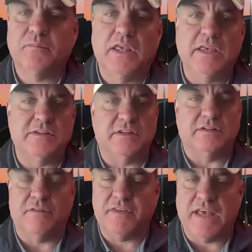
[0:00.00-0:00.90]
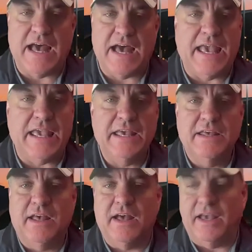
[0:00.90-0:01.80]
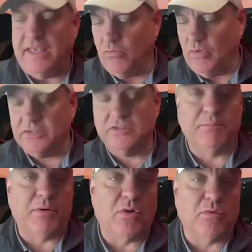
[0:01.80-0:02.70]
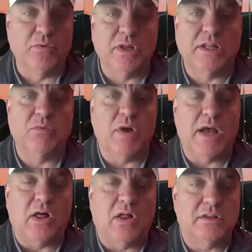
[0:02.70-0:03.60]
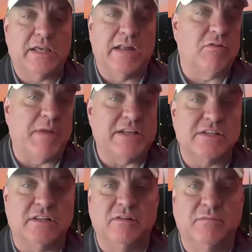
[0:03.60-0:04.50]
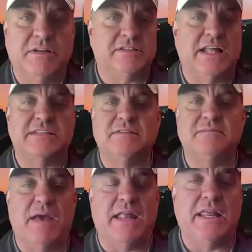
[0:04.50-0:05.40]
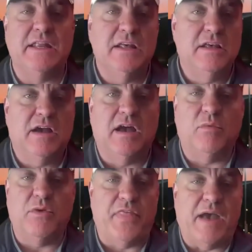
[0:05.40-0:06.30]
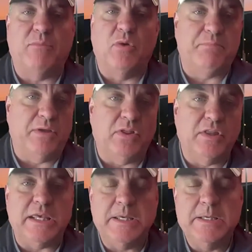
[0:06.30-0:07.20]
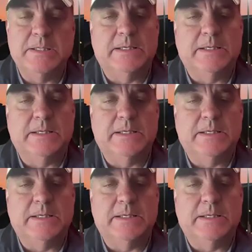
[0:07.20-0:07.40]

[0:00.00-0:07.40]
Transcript: He's a tough guy. He runs the ball really well. Kind of reminds you a little bit of Stetson Bennett with that mobility.